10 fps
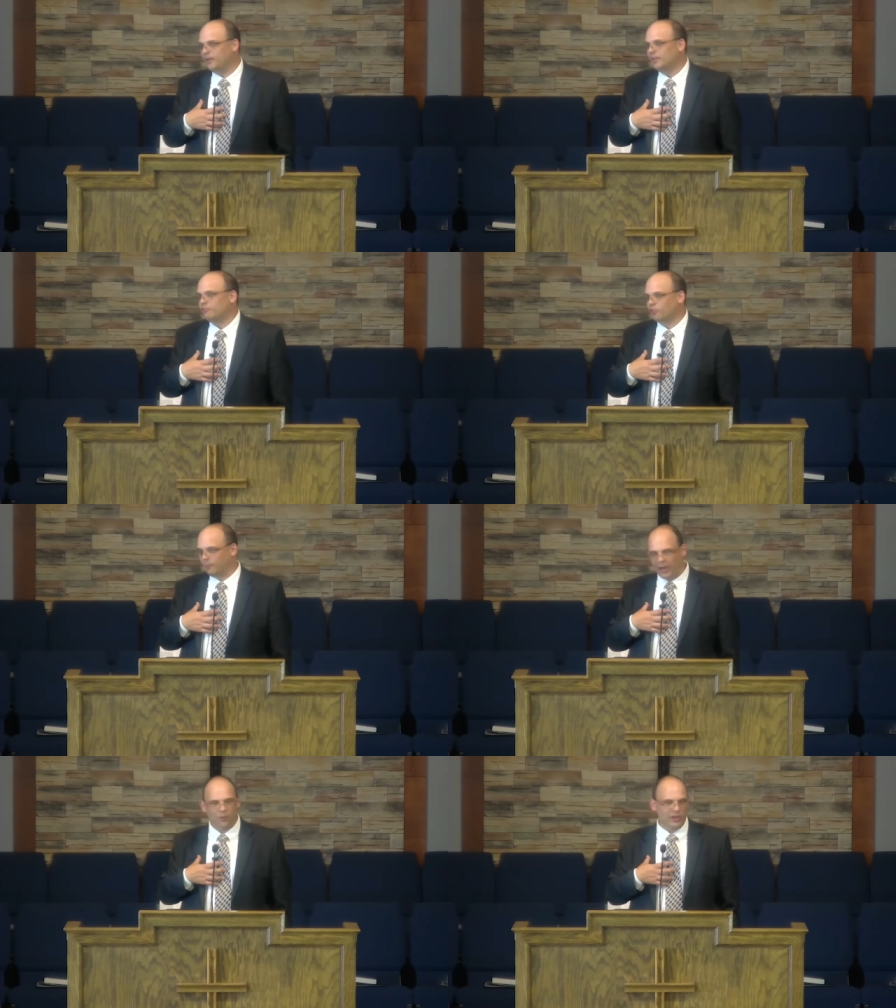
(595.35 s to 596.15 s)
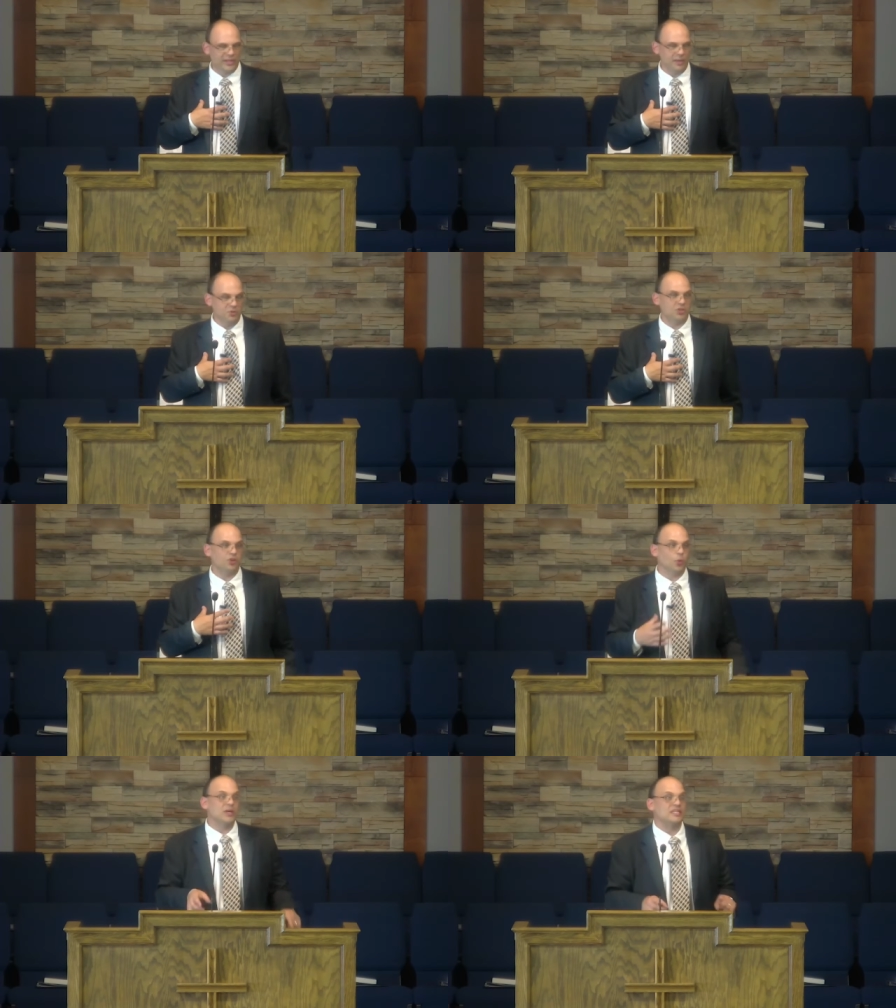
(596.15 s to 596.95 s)
Right. For my redemption,
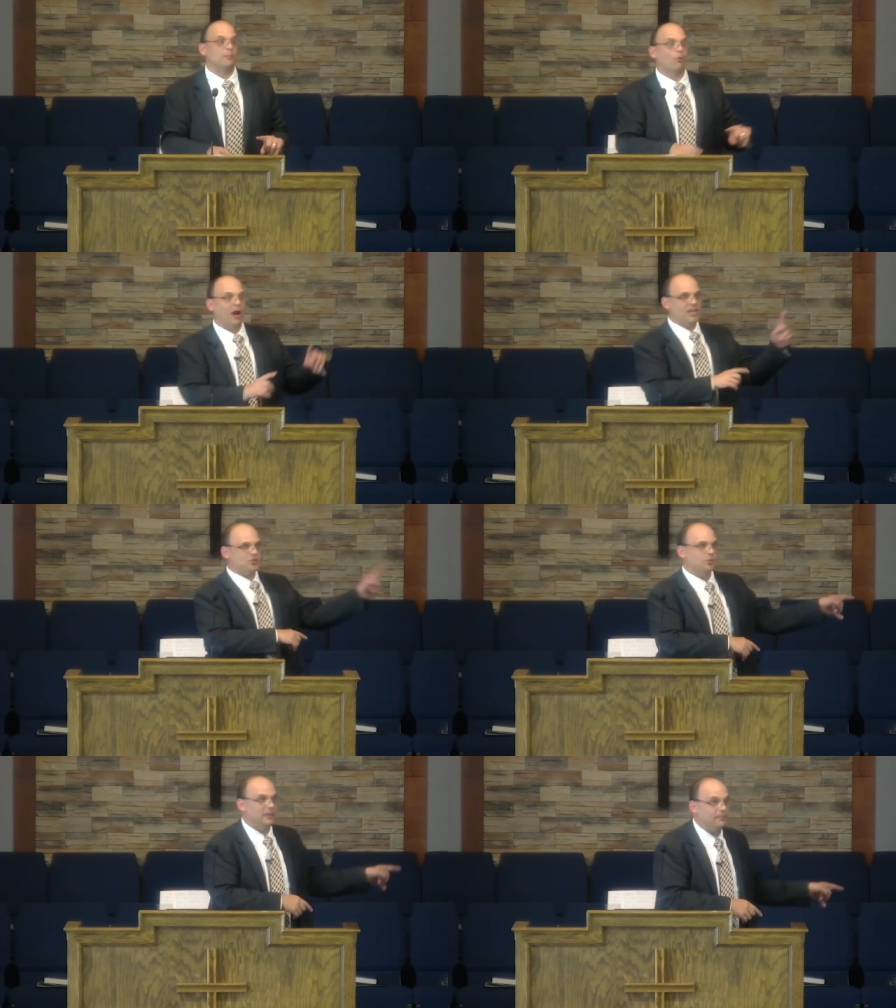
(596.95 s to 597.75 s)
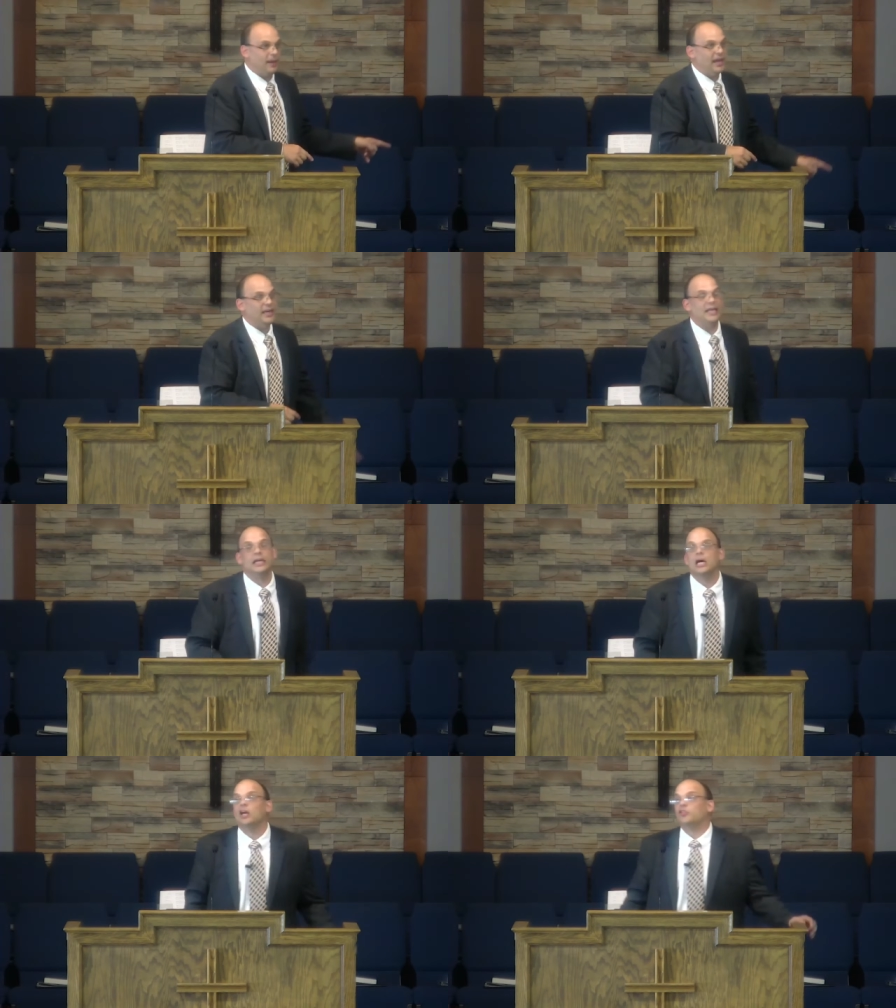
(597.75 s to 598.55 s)
there was a price to be paid. He
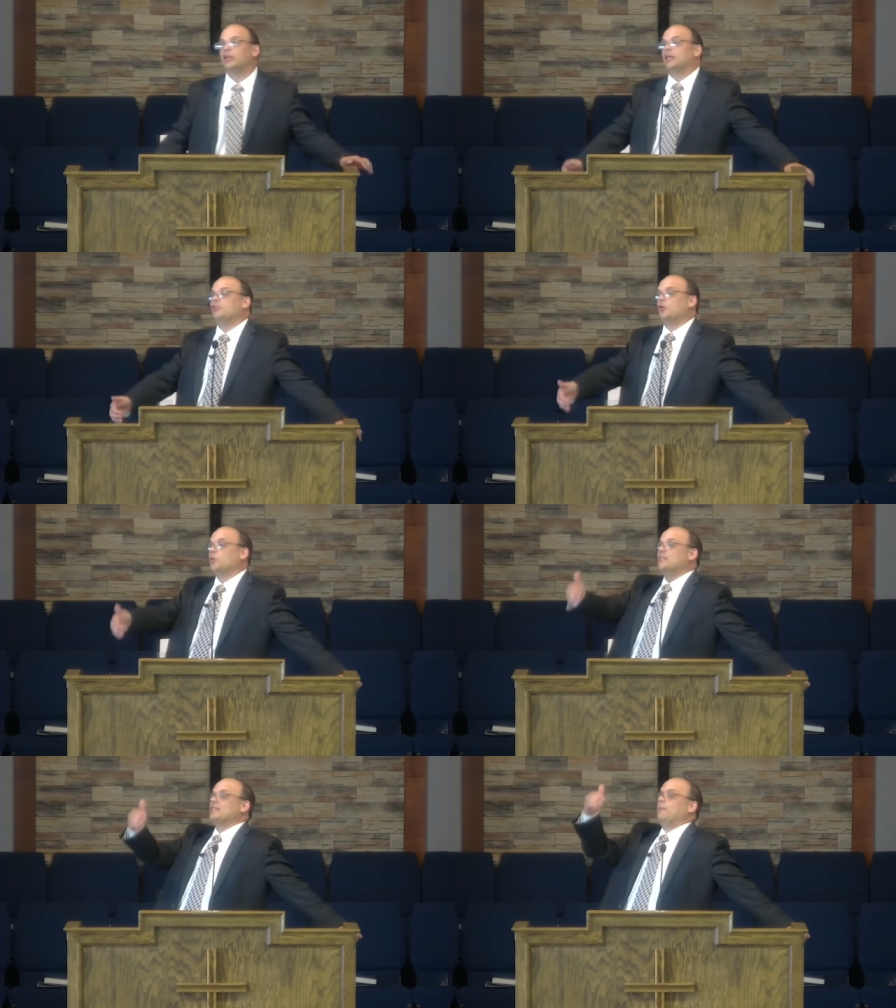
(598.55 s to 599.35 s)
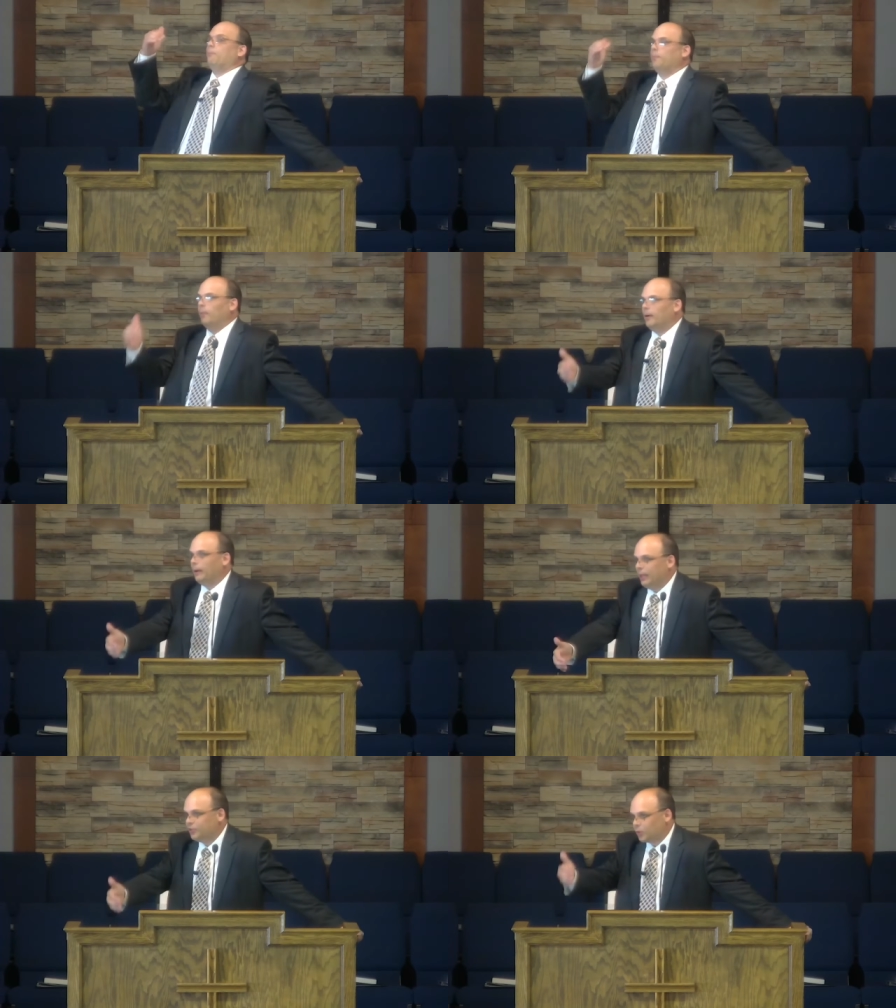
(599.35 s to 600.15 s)
th- there was a
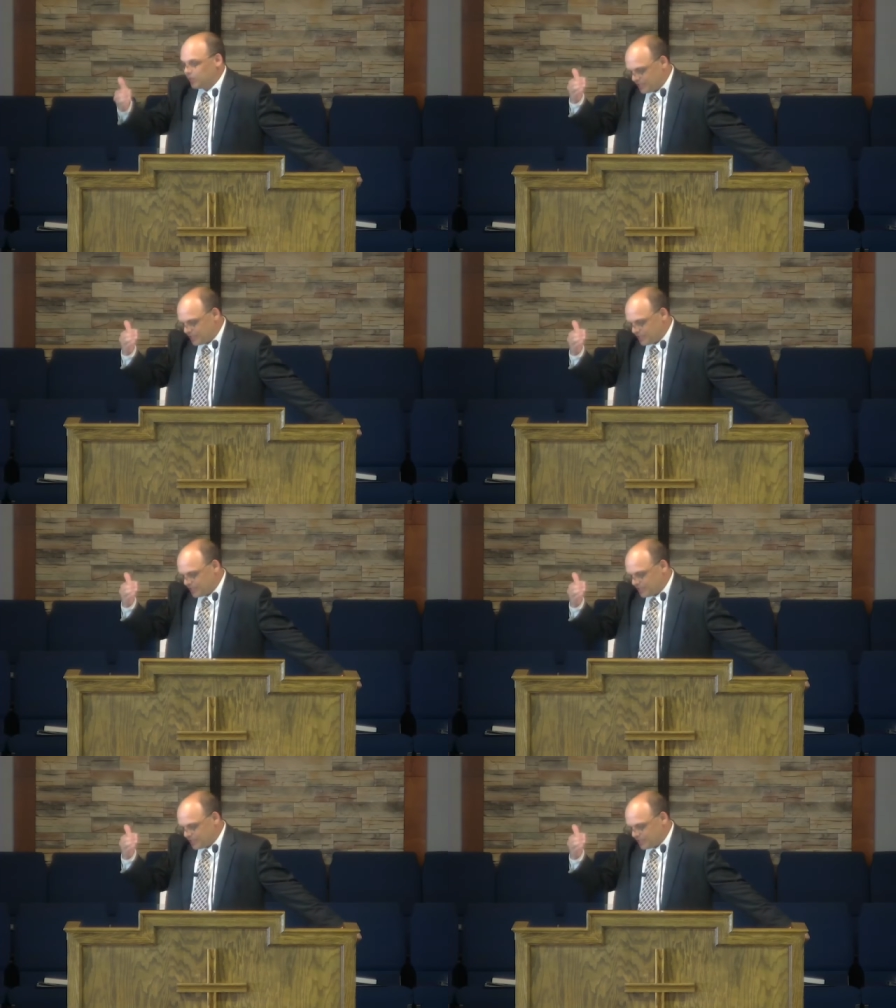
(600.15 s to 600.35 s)
uh, there was